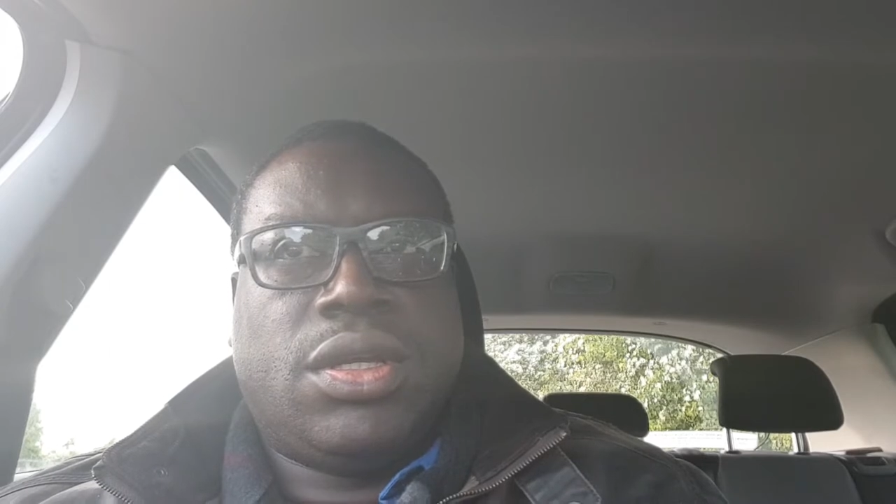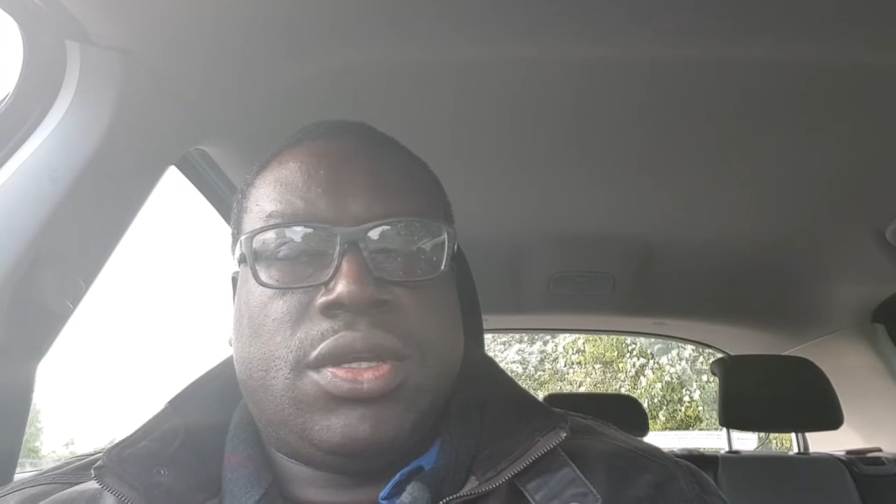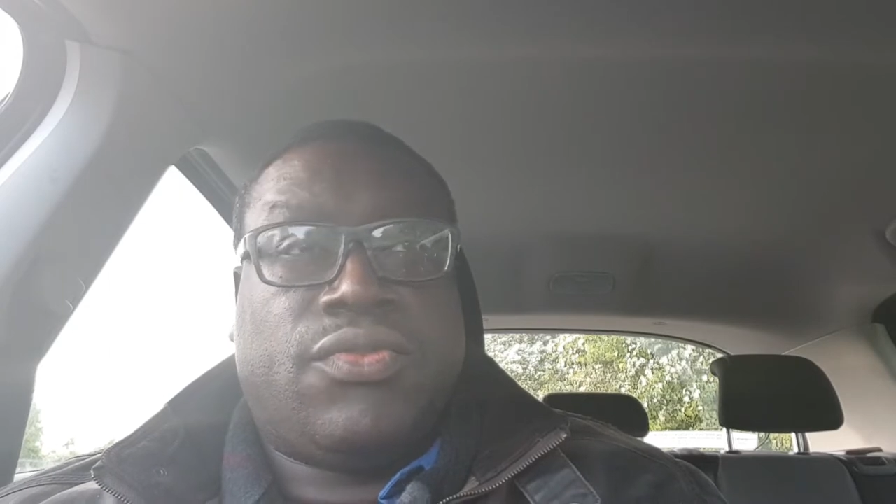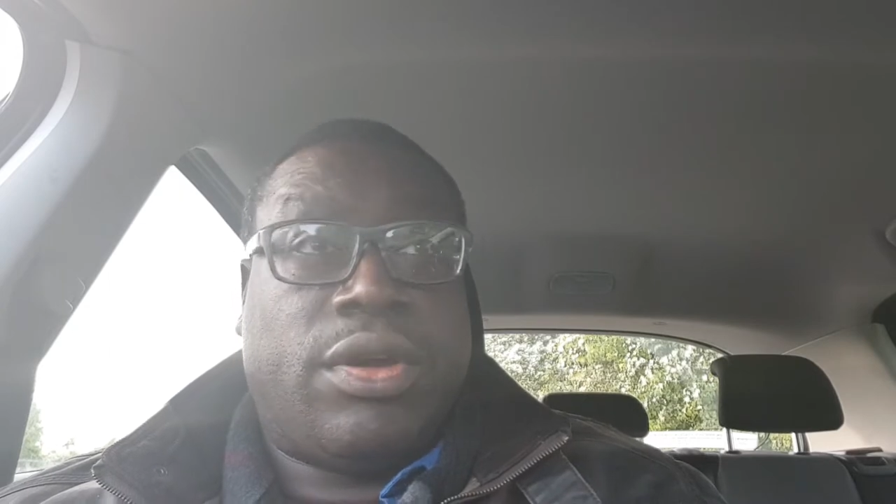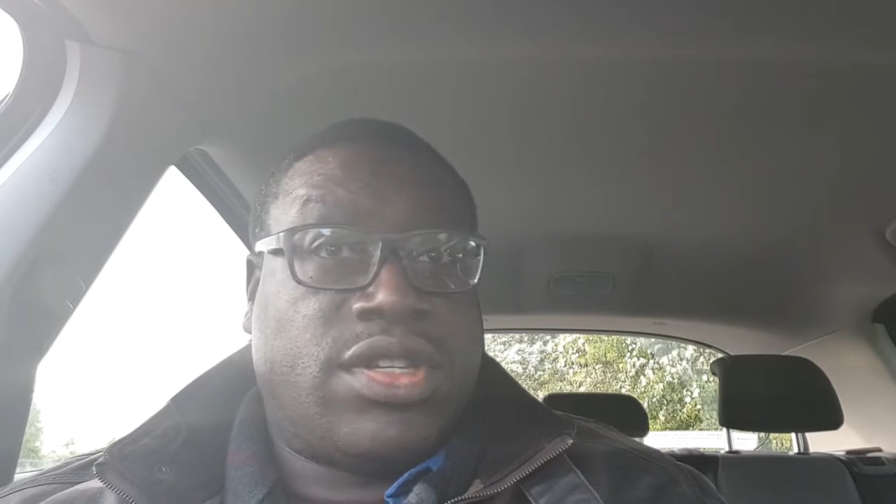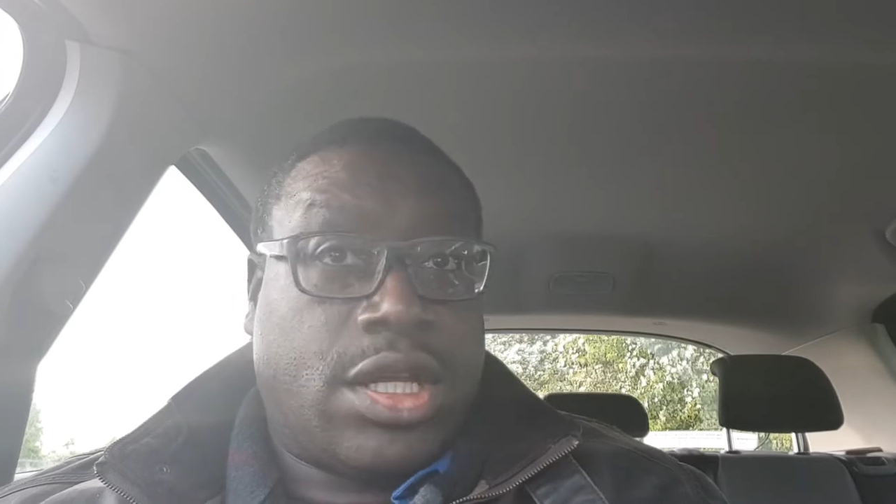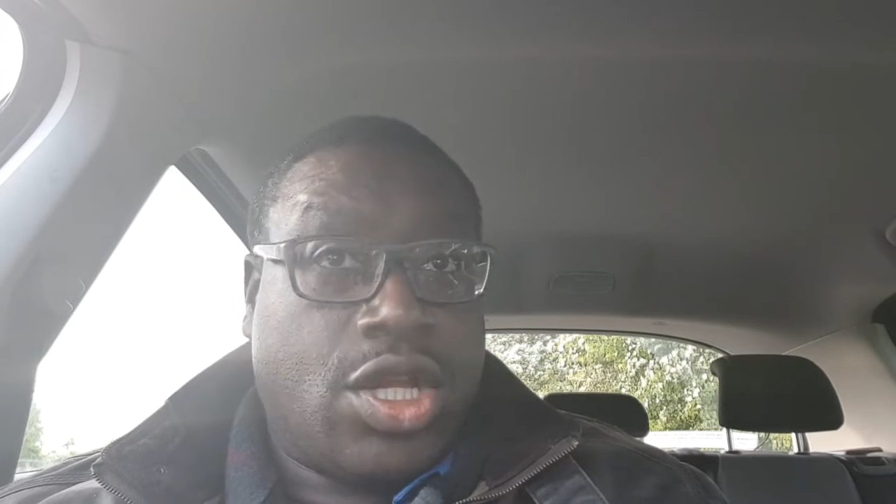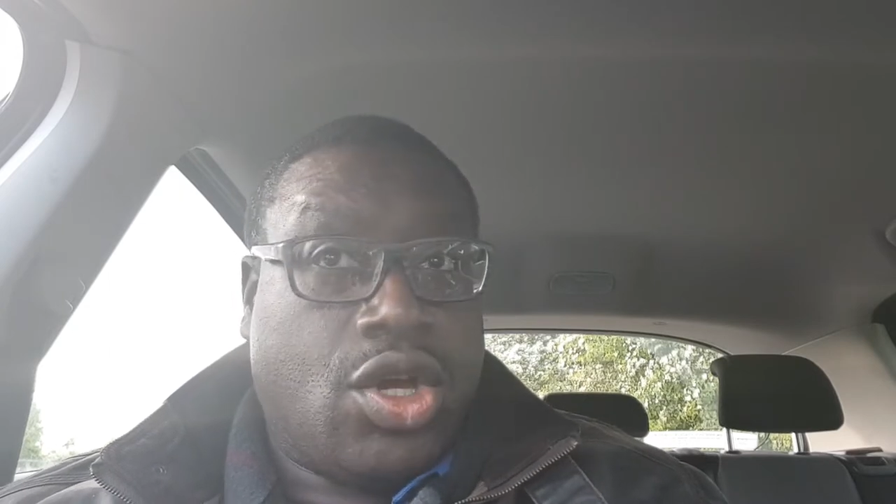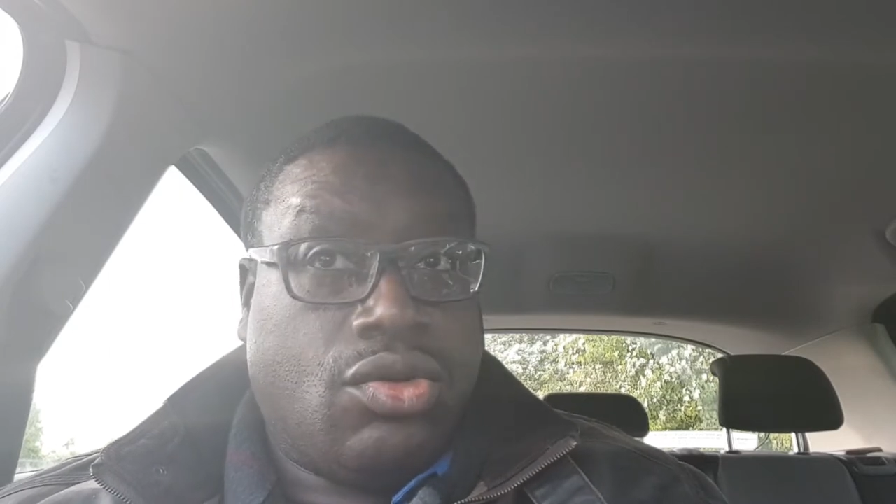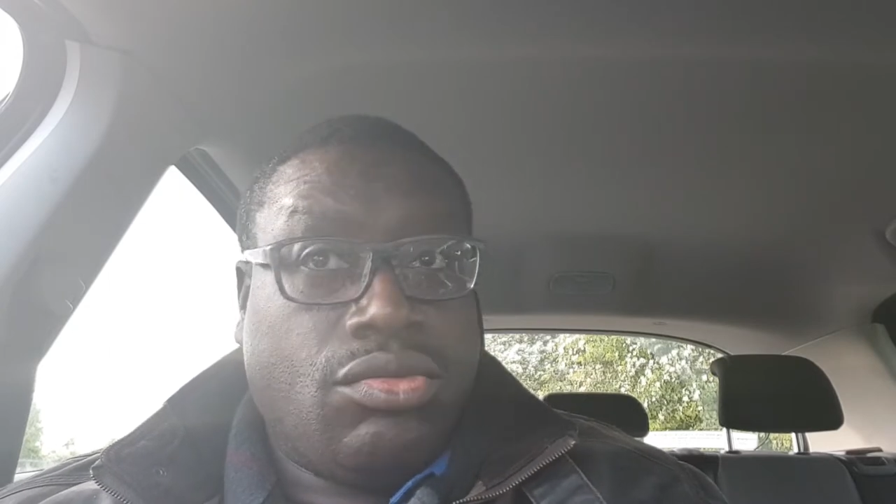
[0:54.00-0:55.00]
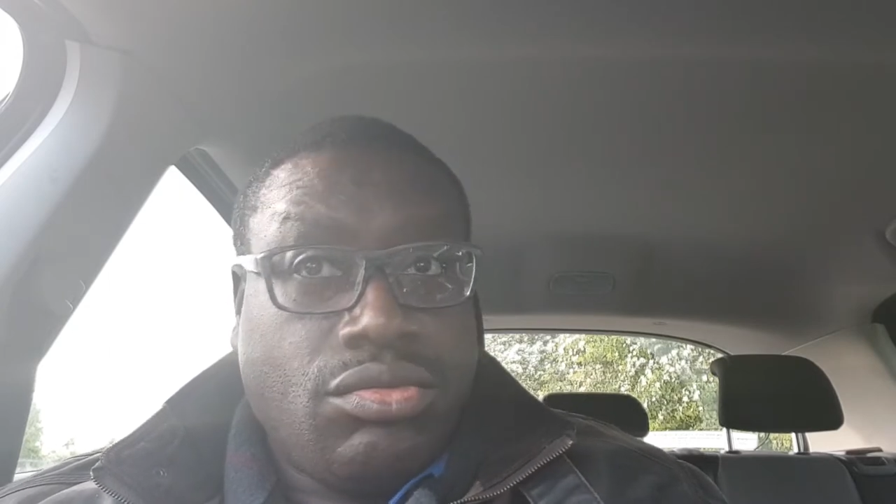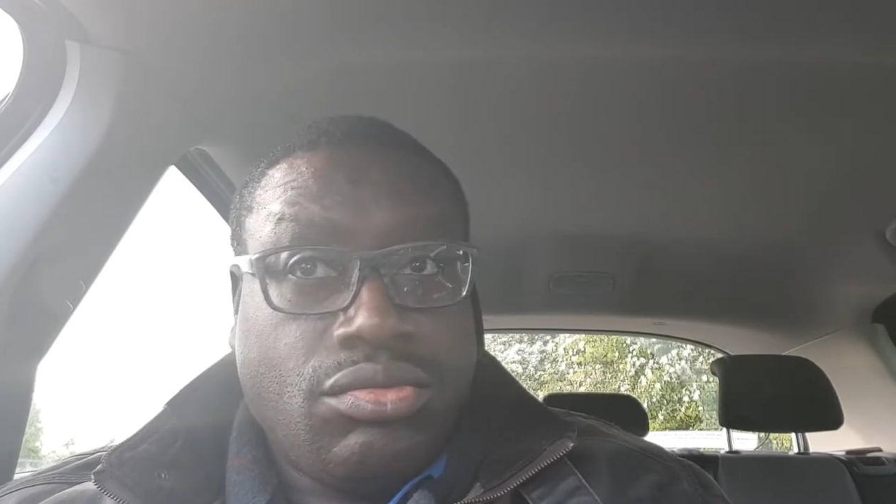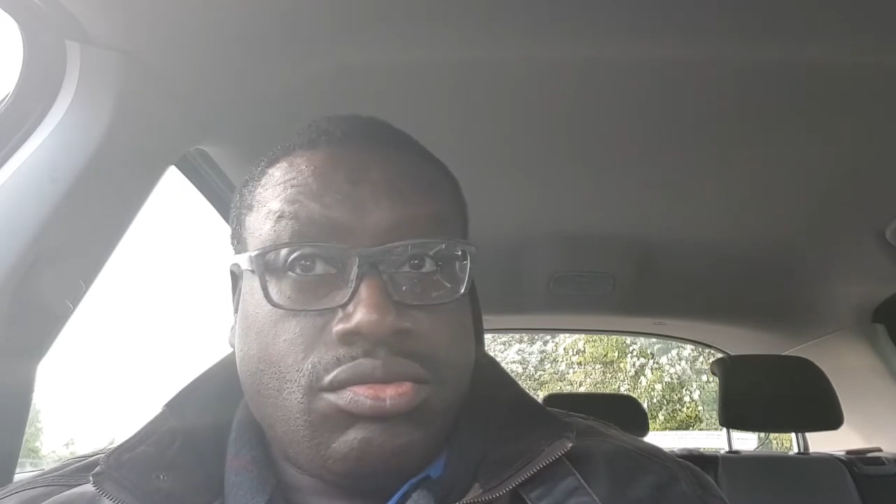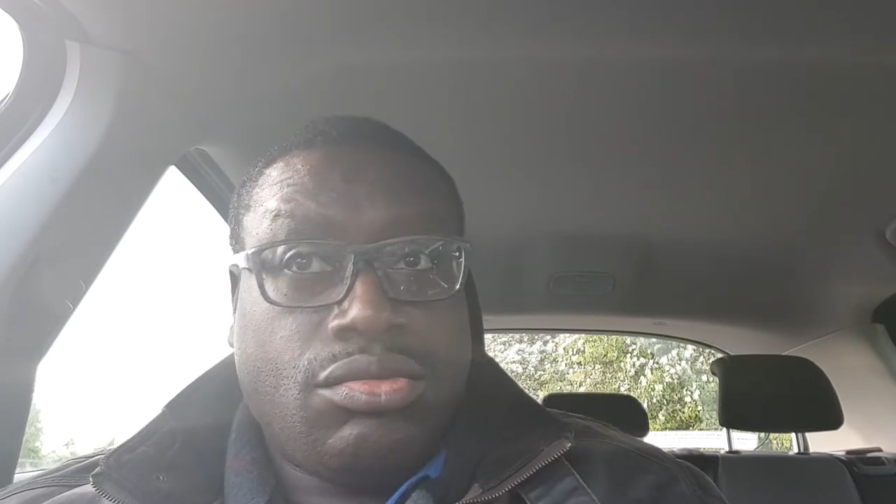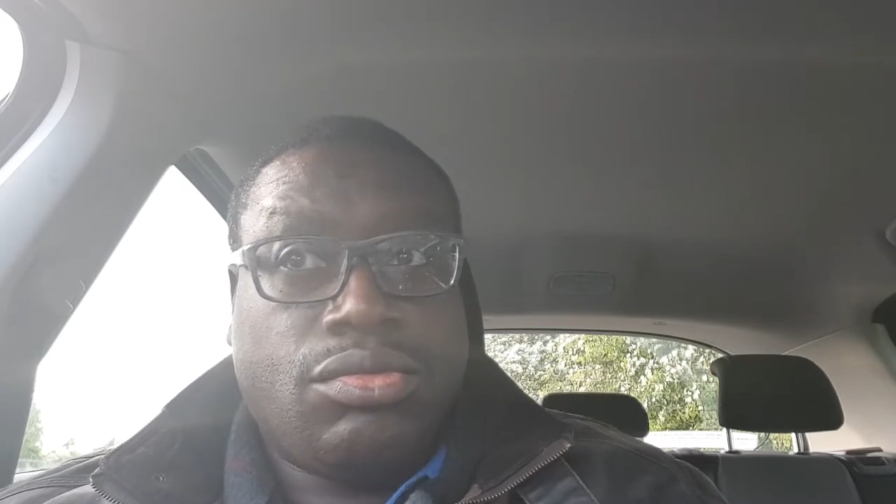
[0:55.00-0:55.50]
as far as I know,
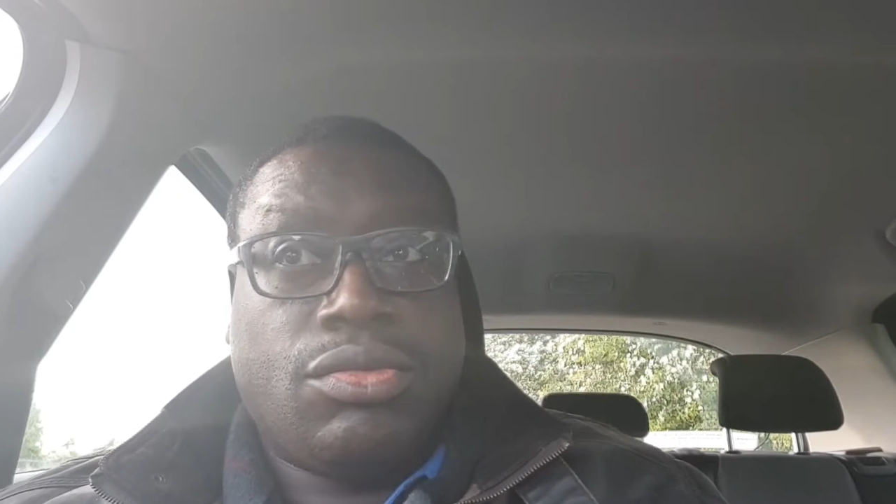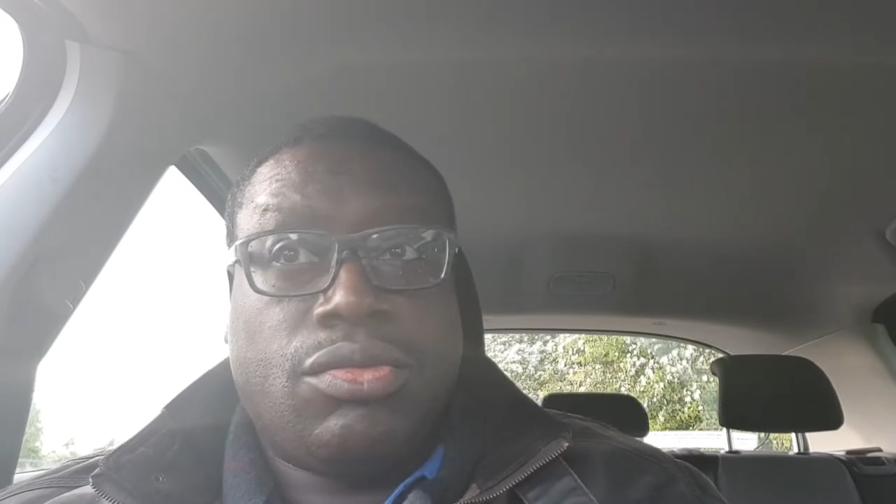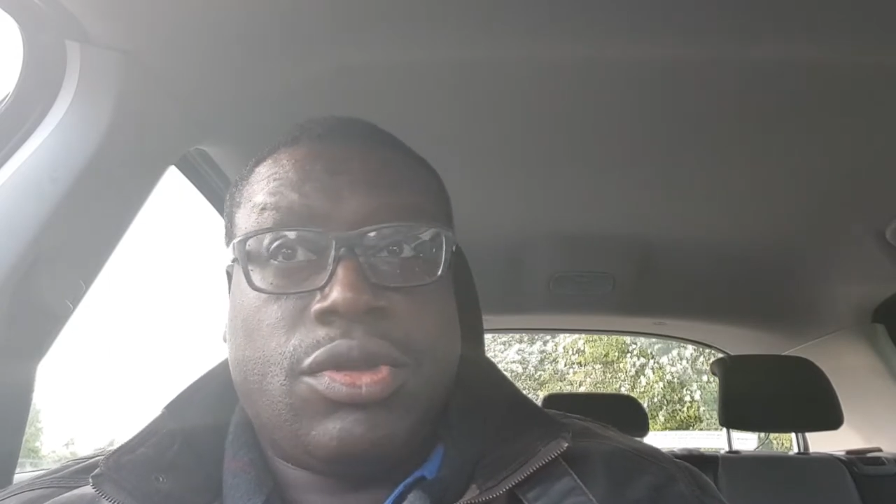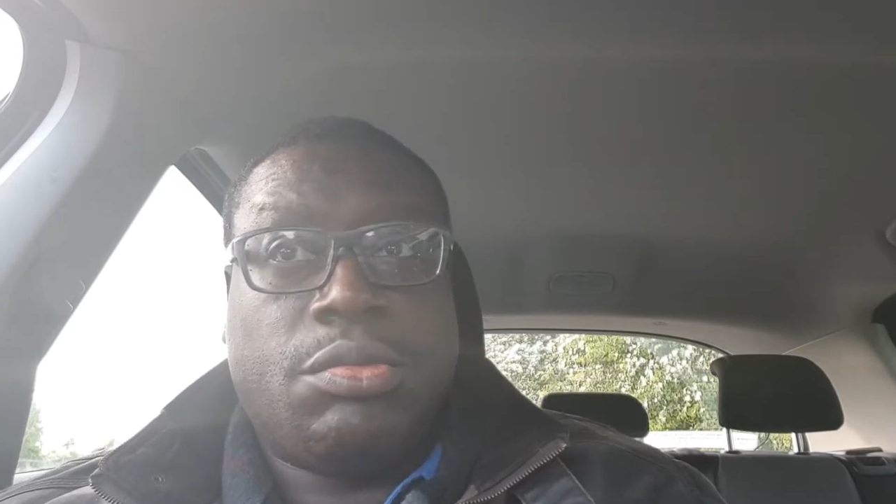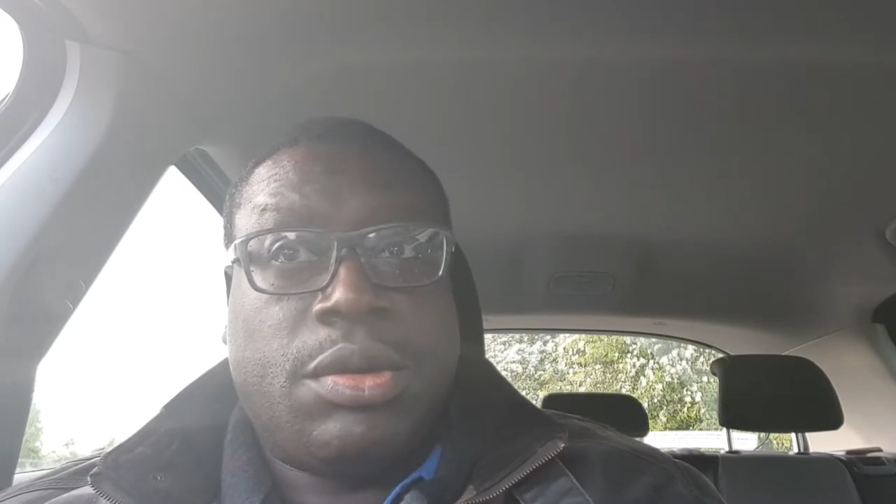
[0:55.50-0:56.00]
there may